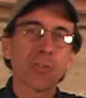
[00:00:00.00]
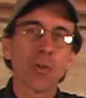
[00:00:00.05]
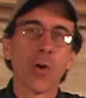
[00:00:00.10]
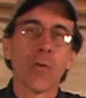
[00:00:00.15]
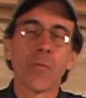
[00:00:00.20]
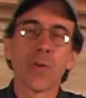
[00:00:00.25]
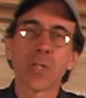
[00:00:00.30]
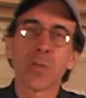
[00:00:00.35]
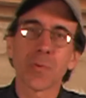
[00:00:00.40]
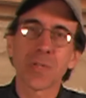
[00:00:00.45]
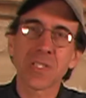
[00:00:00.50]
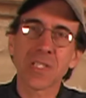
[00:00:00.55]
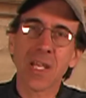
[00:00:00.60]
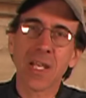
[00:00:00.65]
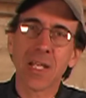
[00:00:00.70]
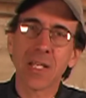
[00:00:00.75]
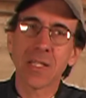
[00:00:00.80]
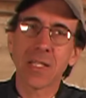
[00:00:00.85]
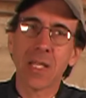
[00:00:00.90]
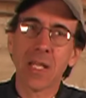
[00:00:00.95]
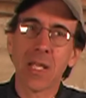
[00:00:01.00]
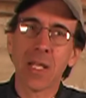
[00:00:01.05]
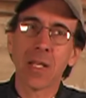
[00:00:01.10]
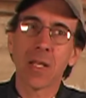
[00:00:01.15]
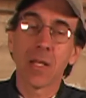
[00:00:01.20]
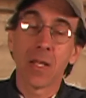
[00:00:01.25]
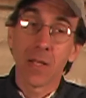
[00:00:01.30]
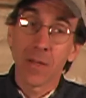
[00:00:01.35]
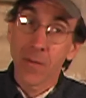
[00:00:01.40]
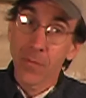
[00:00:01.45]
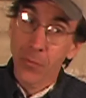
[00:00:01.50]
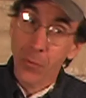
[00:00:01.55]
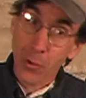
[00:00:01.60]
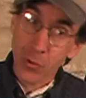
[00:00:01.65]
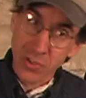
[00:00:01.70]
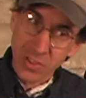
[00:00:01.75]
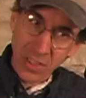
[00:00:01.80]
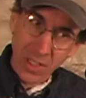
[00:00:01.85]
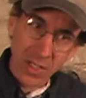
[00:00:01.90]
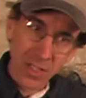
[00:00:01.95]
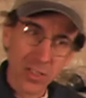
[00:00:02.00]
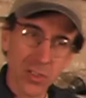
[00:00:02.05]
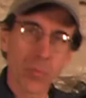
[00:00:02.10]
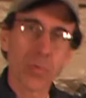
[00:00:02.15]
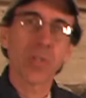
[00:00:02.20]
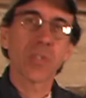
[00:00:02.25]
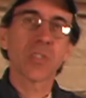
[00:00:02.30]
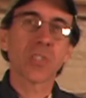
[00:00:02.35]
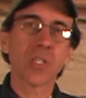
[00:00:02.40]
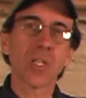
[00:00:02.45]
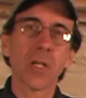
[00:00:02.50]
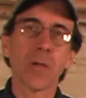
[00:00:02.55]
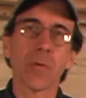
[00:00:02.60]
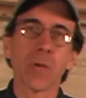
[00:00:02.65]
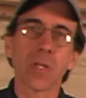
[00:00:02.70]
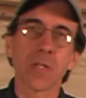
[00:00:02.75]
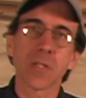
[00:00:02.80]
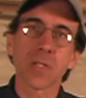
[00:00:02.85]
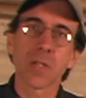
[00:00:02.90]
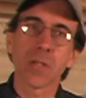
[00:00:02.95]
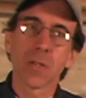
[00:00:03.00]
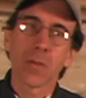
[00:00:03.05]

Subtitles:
over into a second tank, those tanks are in series.